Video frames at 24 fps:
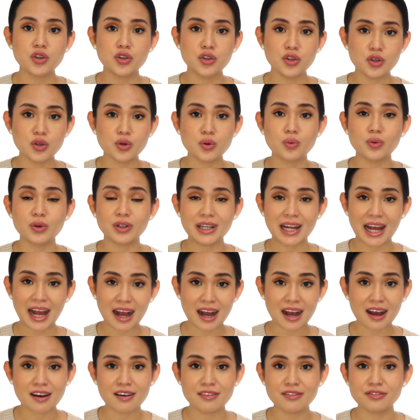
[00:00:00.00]
you would
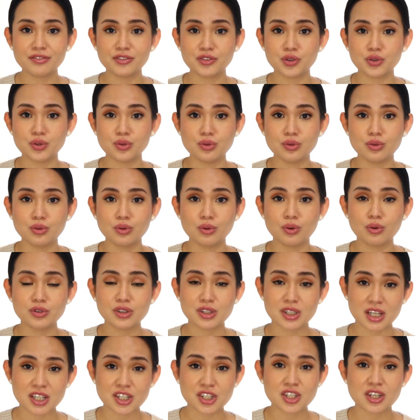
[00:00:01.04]
have to
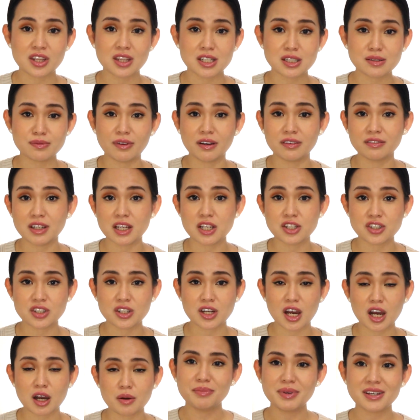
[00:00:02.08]
touch this foundation
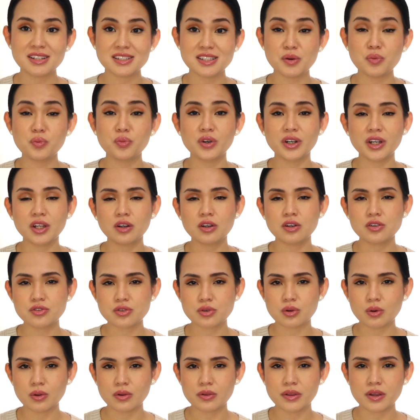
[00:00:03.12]
out because it wouldn't
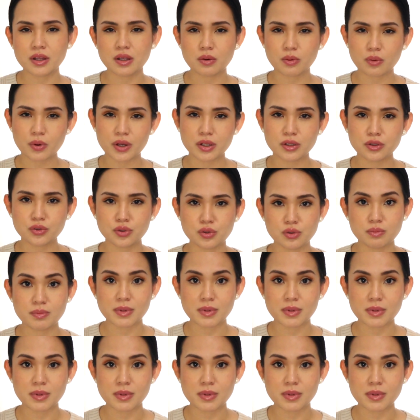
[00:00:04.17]
control the oil too